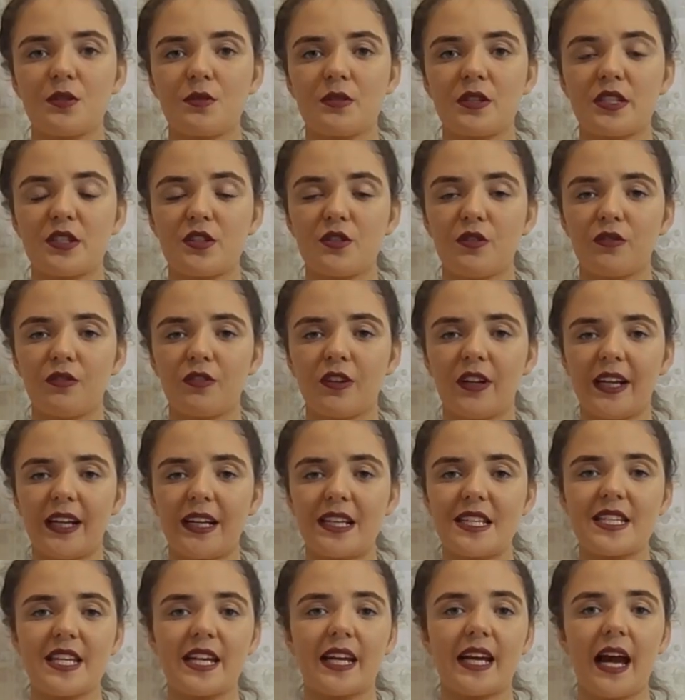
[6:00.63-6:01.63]
Don't forget
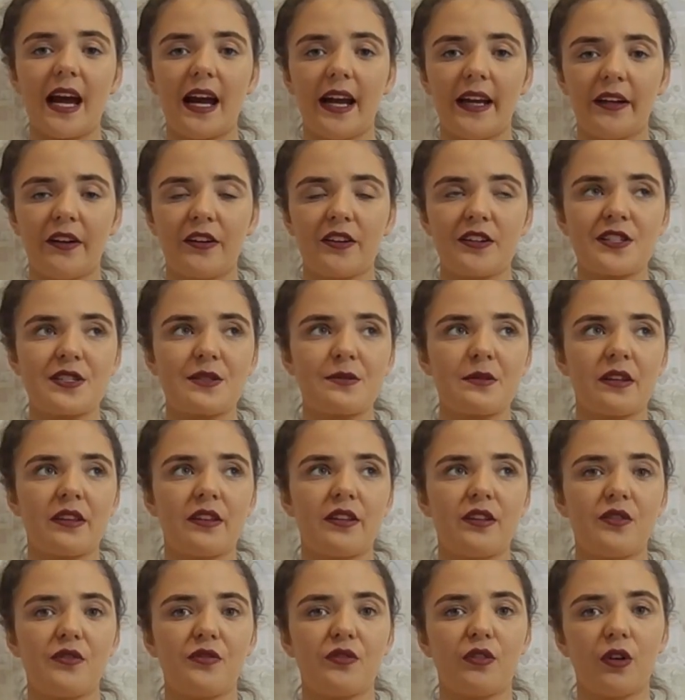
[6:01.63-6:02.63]
to take hangers with
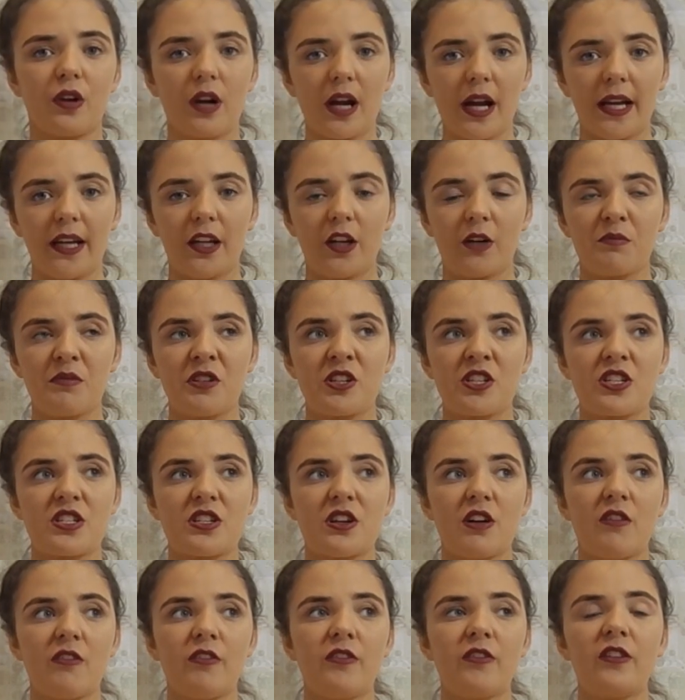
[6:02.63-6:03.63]
you for hanging up your stuff,